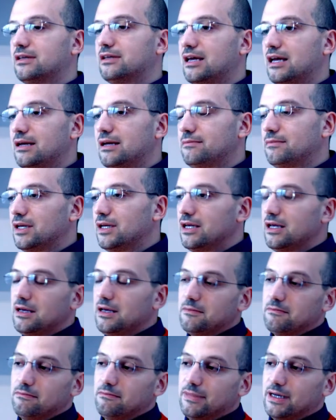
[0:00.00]
time,
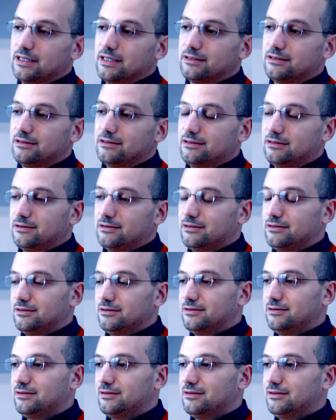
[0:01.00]
but
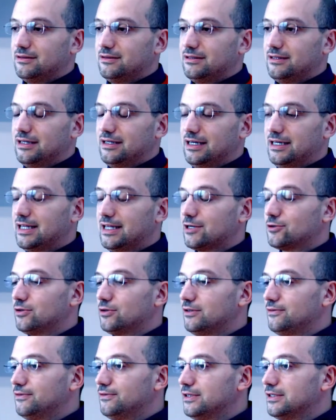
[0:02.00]
it
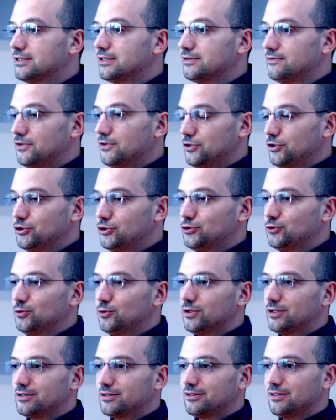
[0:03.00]
actually feels very
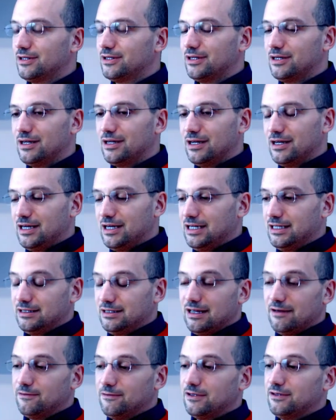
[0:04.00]
short. It
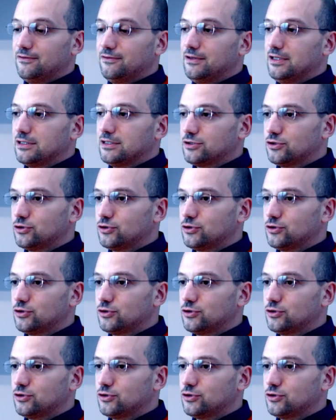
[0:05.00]
definitely feels